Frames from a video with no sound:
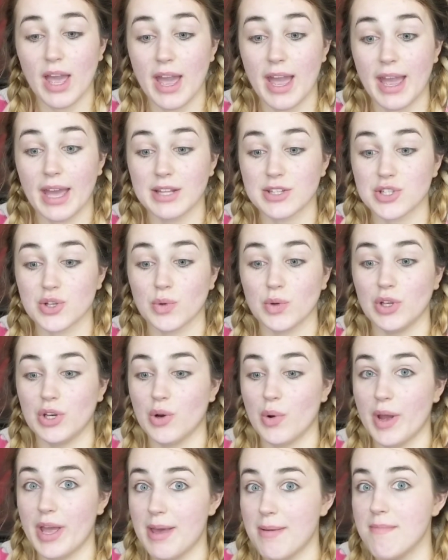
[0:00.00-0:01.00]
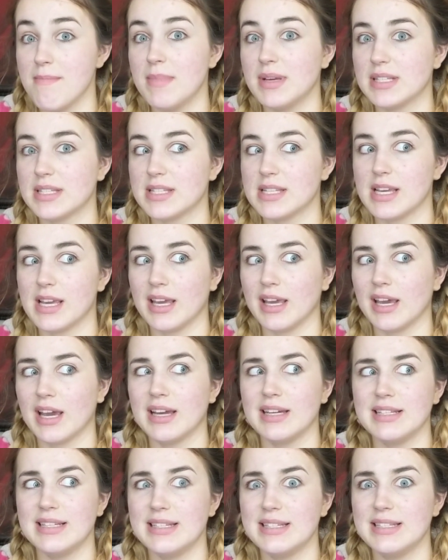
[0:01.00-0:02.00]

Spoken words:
And so, you know, him missing